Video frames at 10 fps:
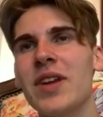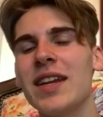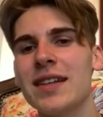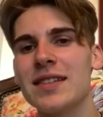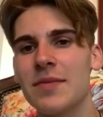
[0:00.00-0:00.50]
we
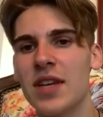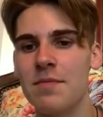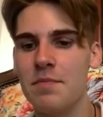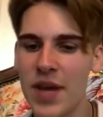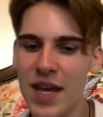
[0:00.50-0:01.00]
needed something
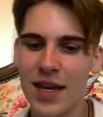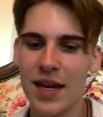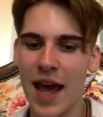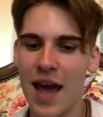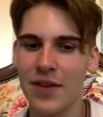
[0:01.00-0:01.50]
big and
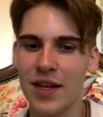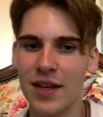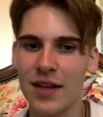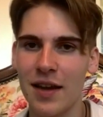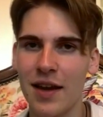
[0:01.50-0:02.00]

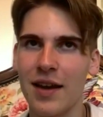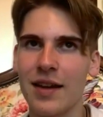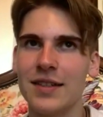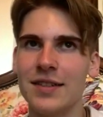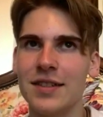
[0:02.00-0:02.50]
heavy
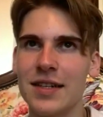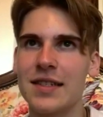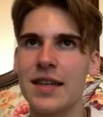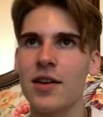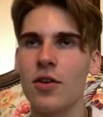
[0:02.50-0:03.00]
uh, just
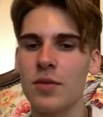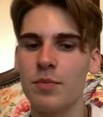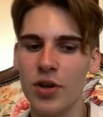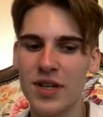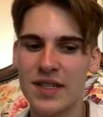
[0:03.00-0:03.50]
to get all the
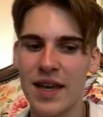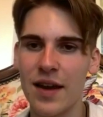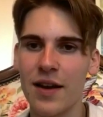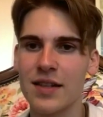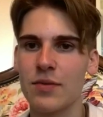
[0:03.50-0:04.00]
books
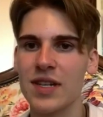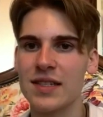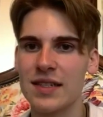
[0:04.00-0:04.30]
there as well as the